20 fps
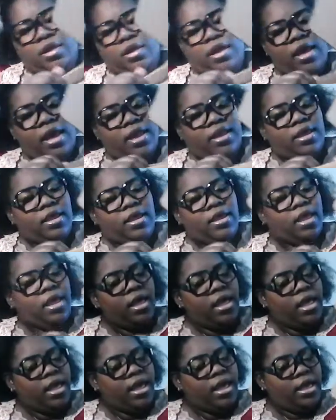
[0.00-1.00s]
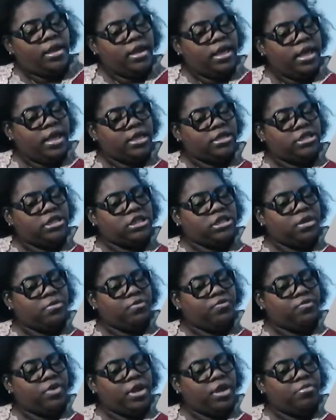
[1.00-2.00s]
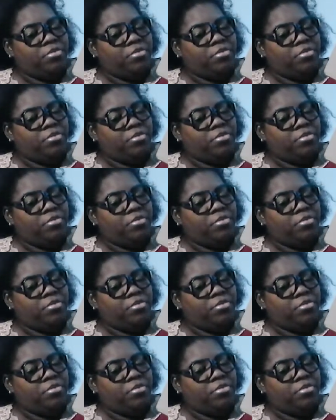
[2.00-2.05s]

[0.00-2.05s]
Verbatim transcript: And it and it is shimmery,